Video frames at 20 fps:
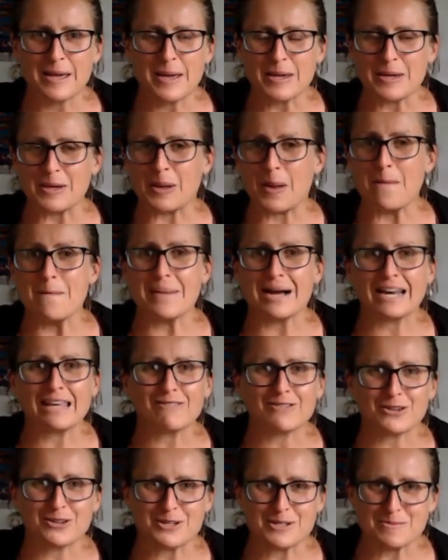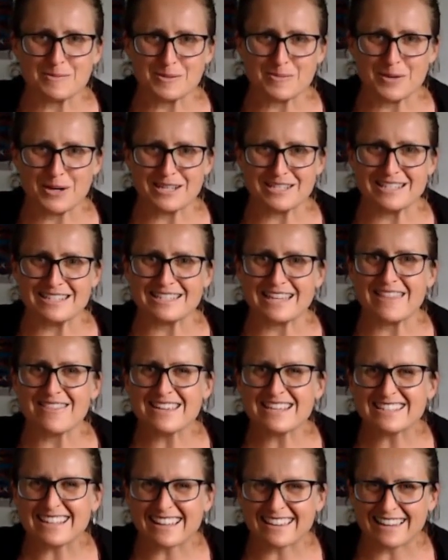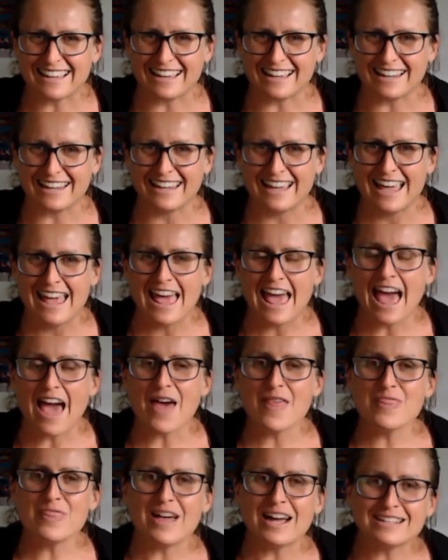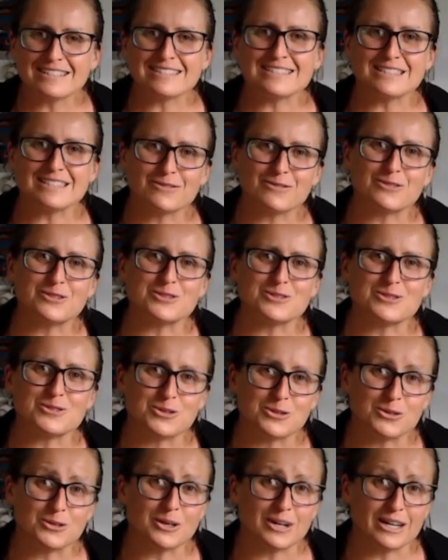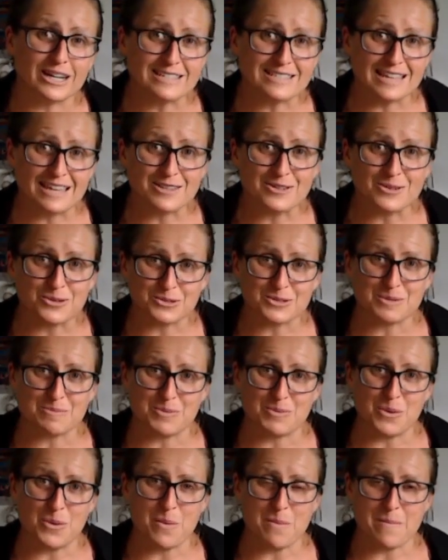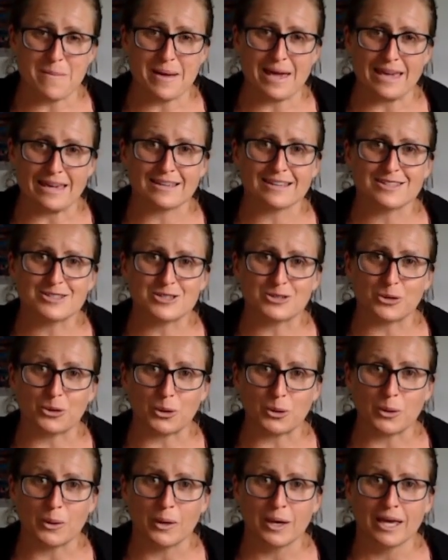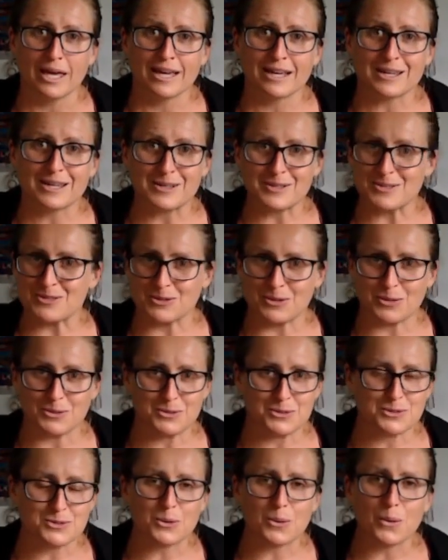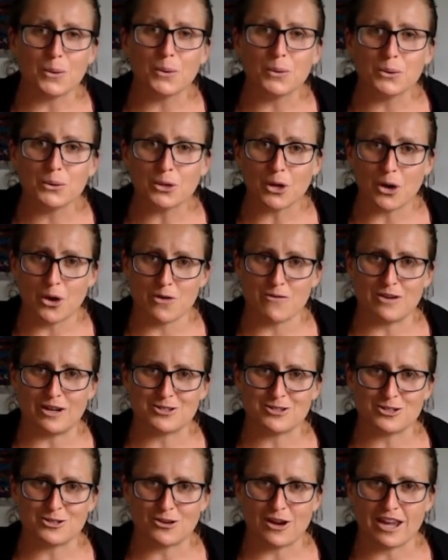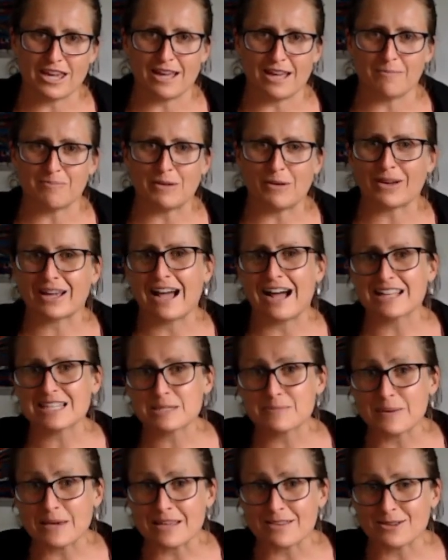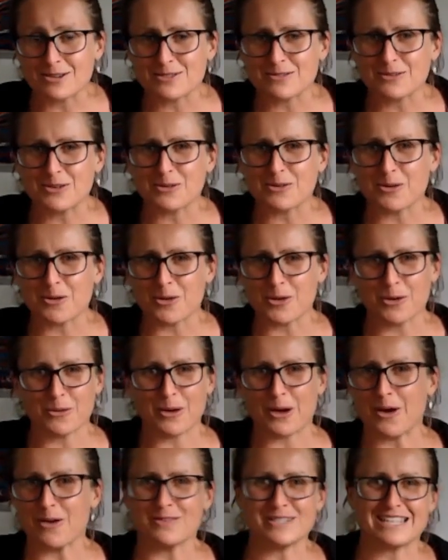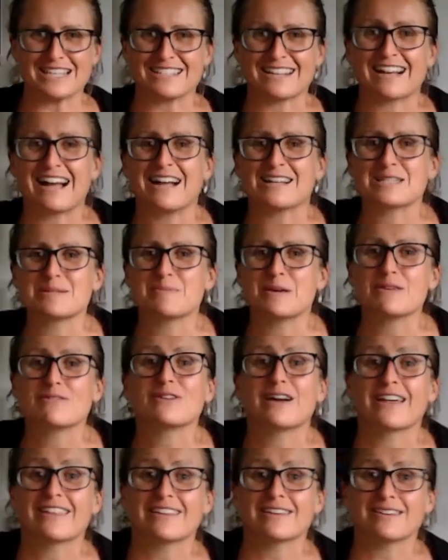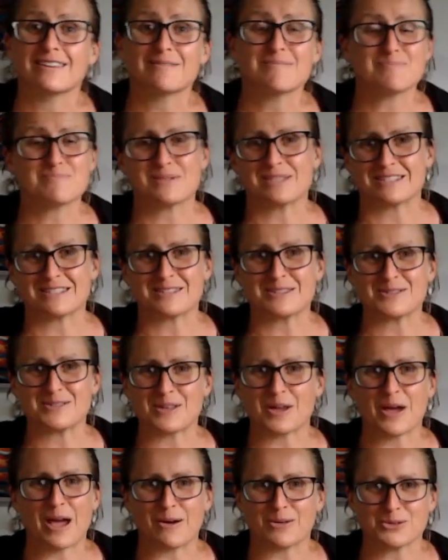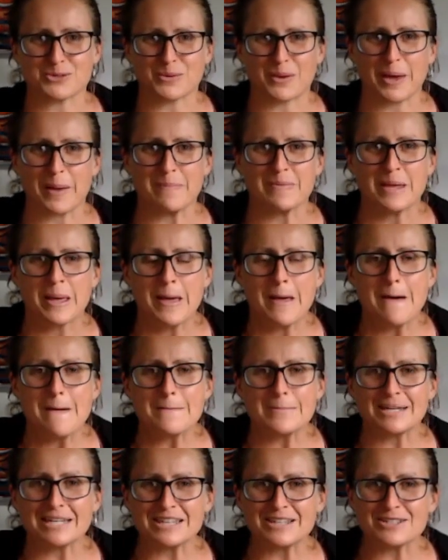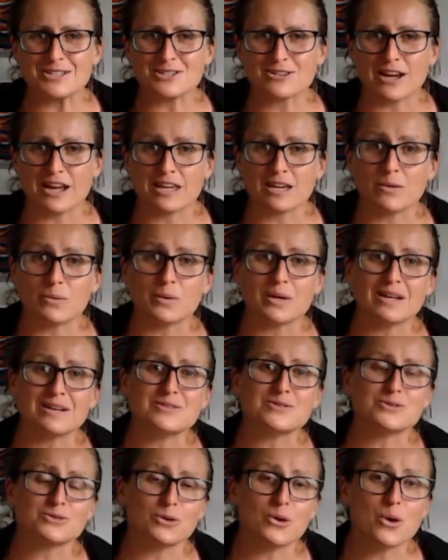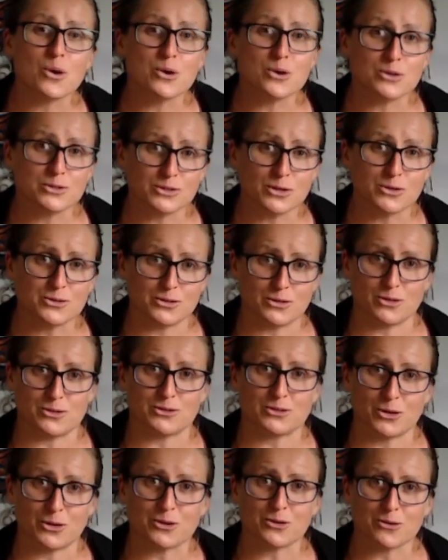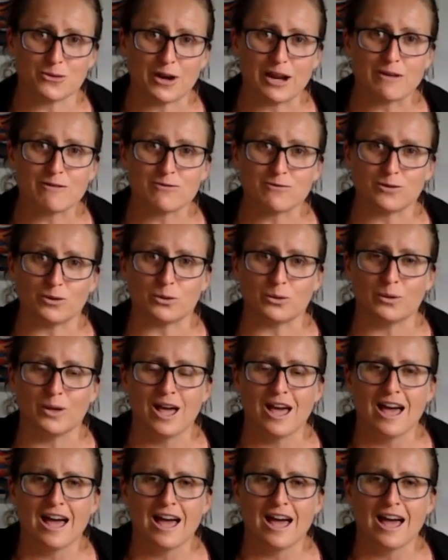money for Christmas presents and things like that. And that's the difference you guys and your support make to consultants all over Australia. Now I can't speak, those of you who are overseas, I can't speak for other businesses elsewhere. But in Australia, we are so, so, so, so grateful